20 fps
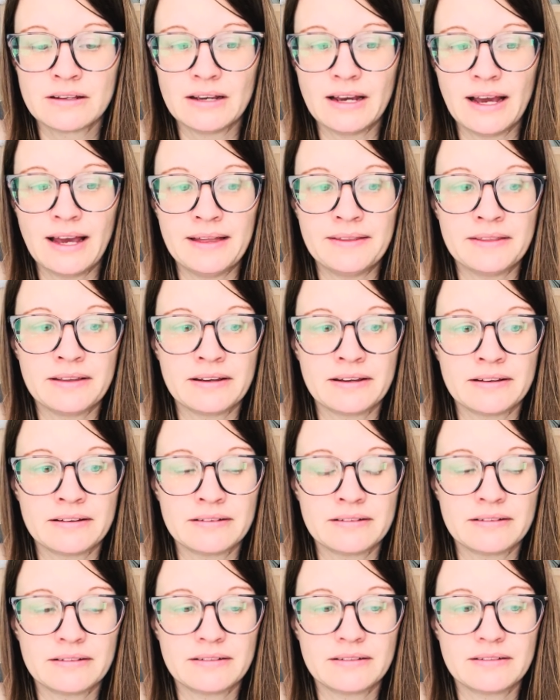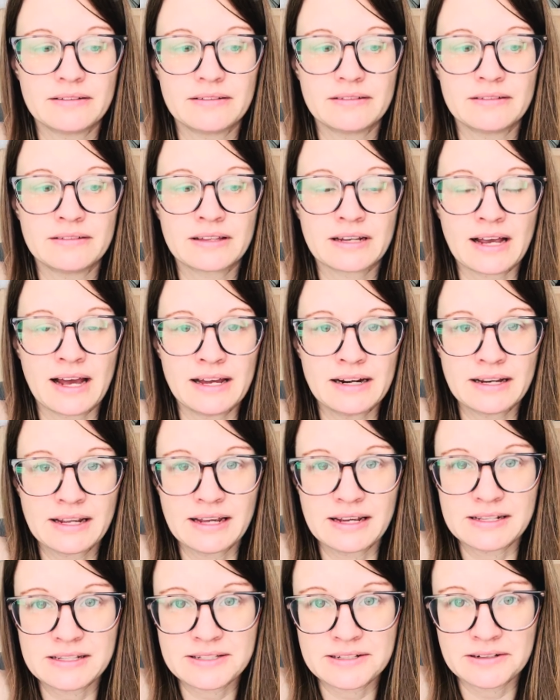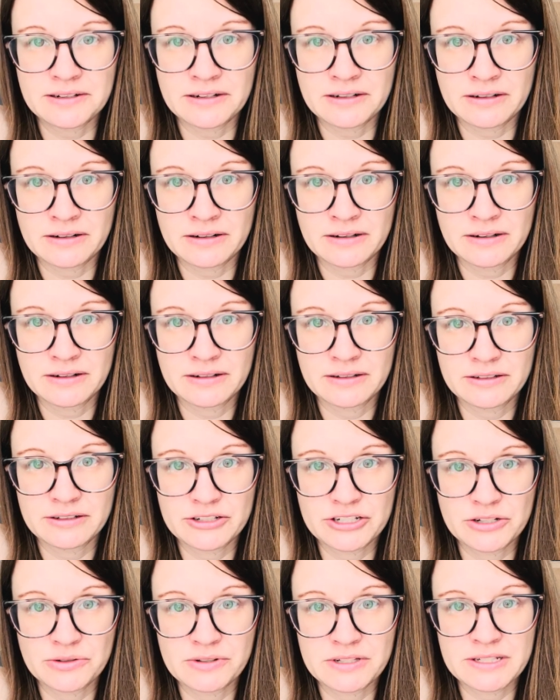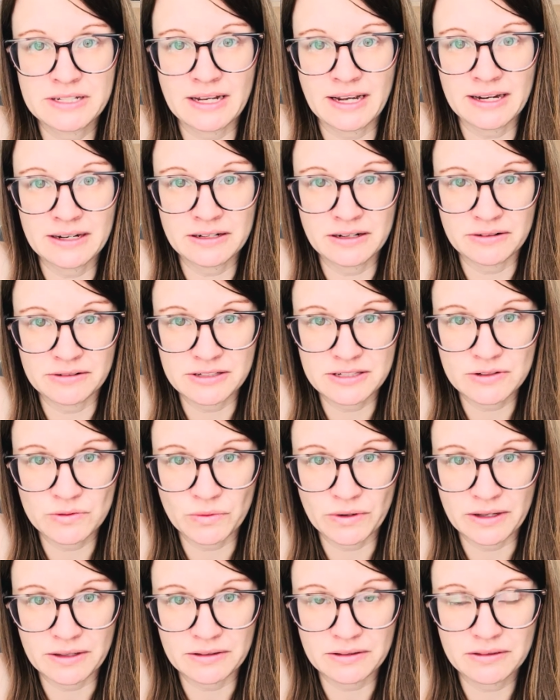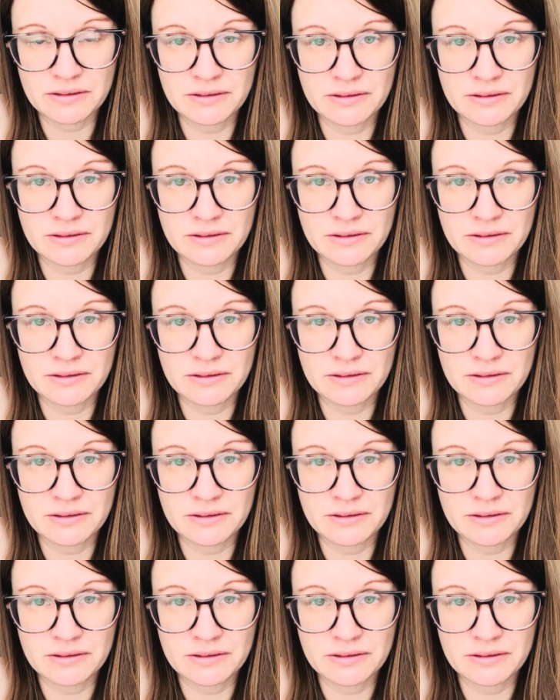And the kind of cancer she was diagnosed with